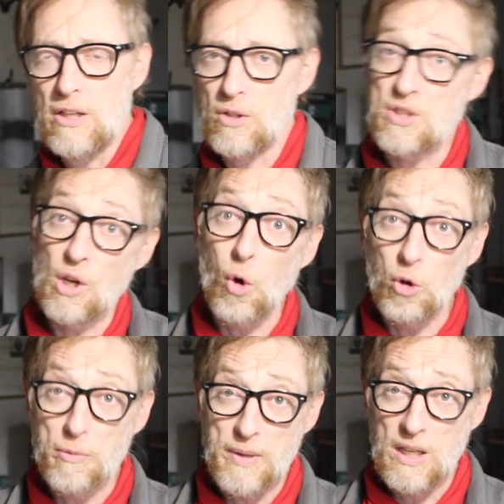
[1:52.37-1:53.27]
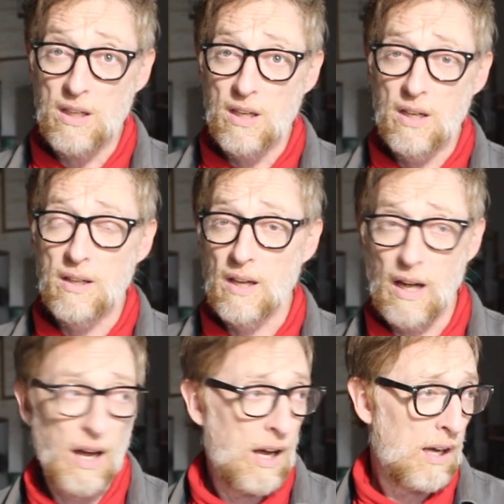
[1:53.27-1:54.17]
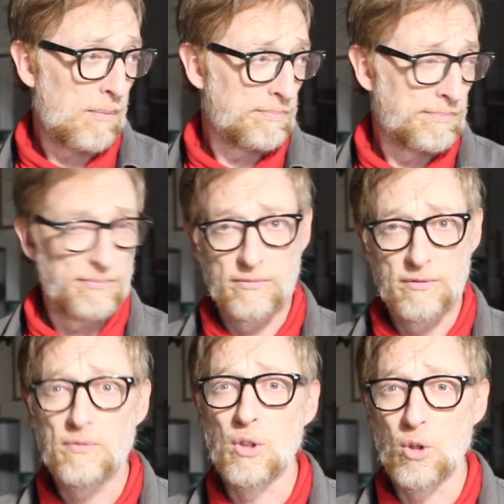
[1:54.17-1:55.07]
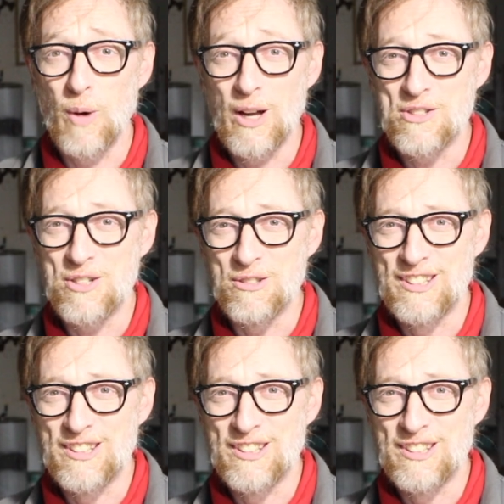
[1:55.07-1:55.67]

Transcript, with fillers: And you'll see old me um, for a little while too.